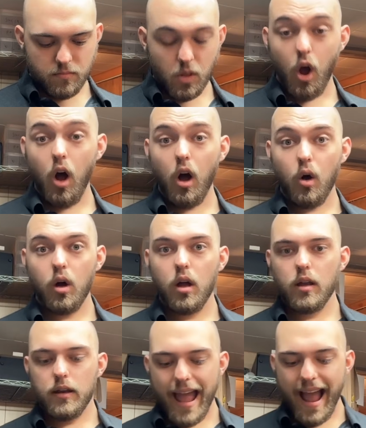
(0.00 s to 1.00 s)
Oh,
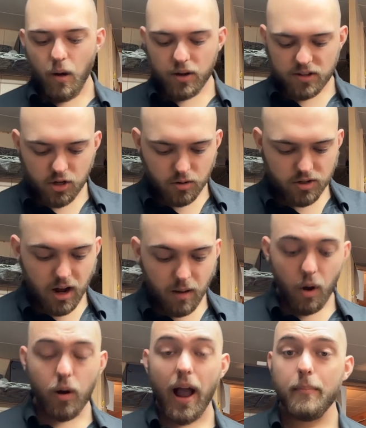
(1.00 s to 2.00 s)
now it shows up.
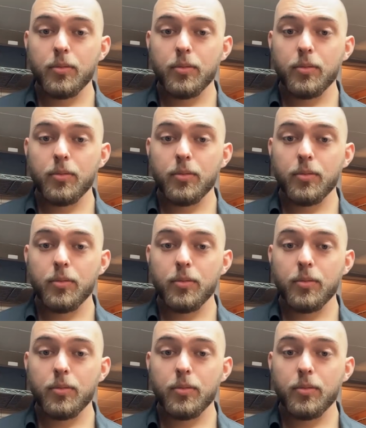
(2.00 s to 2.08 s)
Okay,